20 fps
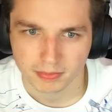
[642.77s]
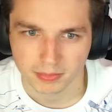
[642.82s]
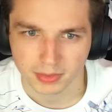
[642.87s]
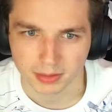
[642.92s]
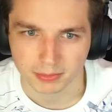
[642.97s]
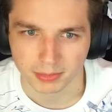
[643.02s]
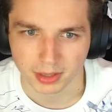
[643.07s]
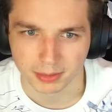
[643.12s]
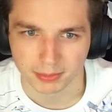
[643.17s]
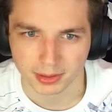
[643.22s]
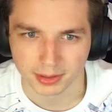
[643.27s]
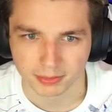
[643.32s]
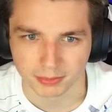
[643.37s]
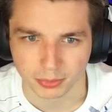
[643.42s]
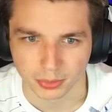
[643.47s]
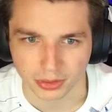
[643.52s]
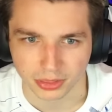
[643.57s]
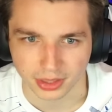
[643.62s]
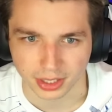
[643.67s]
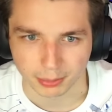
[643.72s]
mean, maybe
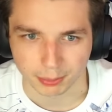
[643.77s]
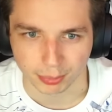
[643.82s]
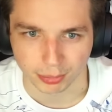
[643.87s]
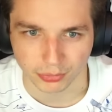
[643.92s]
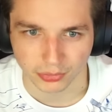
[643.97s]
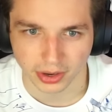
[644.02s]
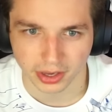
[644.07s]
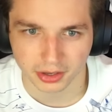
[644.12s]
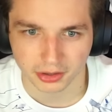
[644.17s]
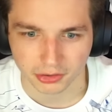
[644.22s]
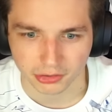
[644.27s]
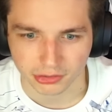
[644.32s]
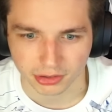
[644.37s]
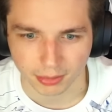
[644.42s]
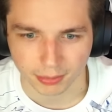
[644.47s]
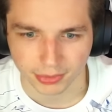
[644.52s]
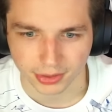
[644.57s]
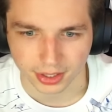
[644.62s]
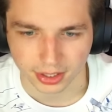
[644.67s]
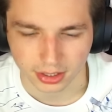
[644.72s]
with like bread or
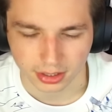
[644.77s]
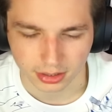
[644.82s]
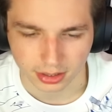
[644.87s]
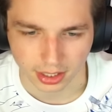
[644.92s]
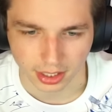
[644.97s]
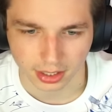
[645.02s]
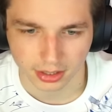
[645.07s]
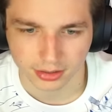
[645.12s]
something. Yeah.